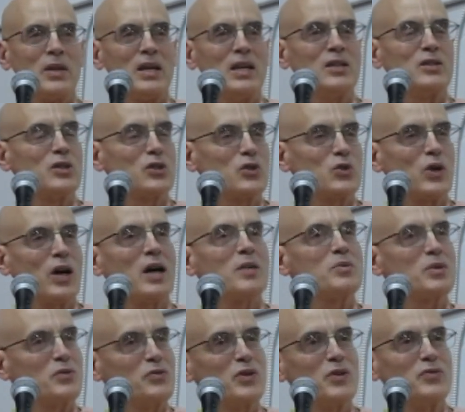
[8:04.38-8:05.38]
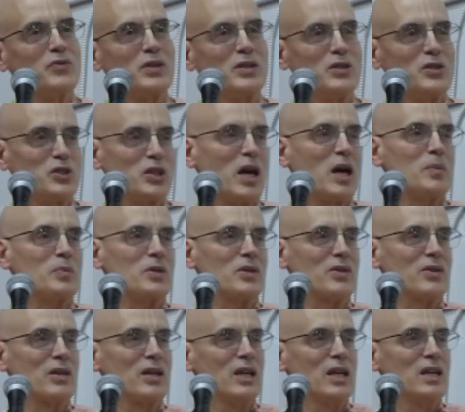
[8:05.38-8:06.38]
he describes in the 15th chapter,
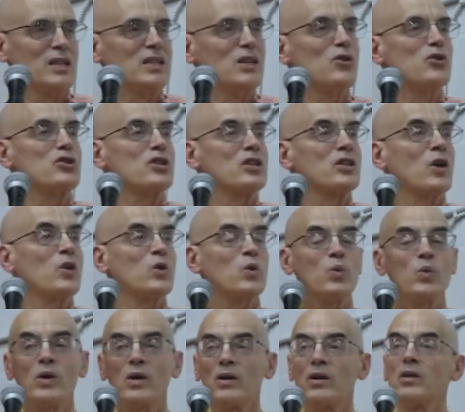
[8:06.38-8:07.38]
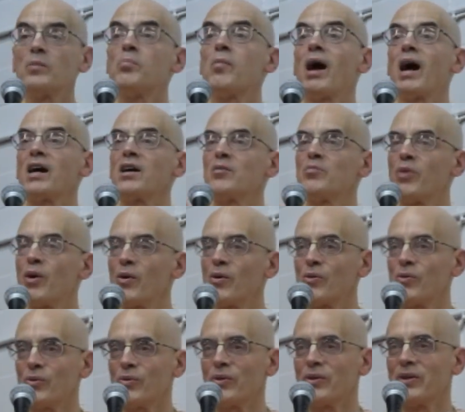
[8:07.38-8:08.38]
there is another world, my
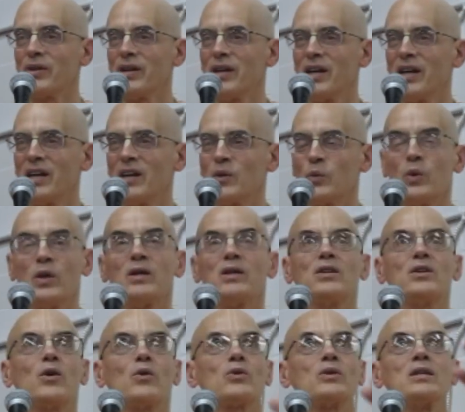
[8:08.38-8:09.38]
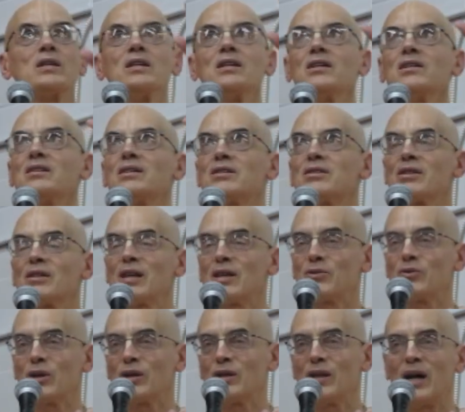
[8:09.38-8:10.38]
abode, where you don't need these
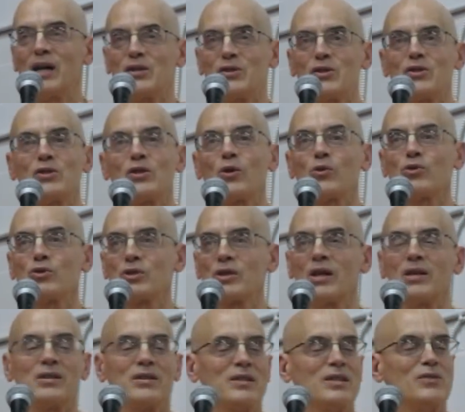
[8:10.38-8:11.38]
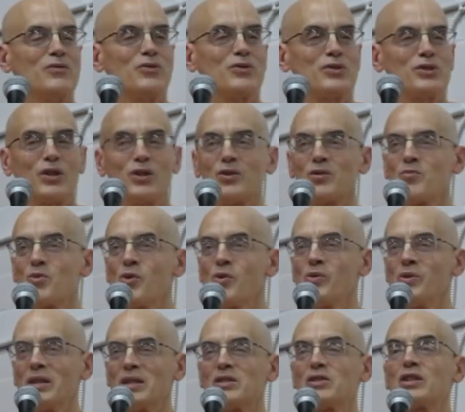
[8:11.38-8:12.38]
electric lights. There's no sun, need for sun or
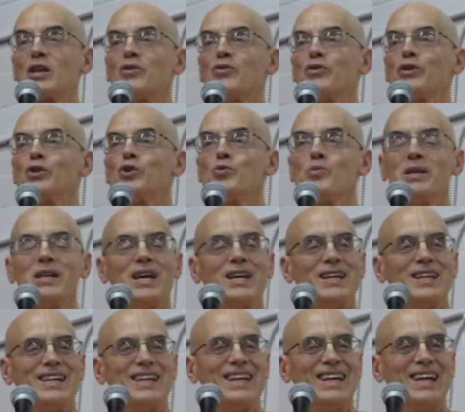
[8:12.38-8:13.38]
moon. It's self-illuminated.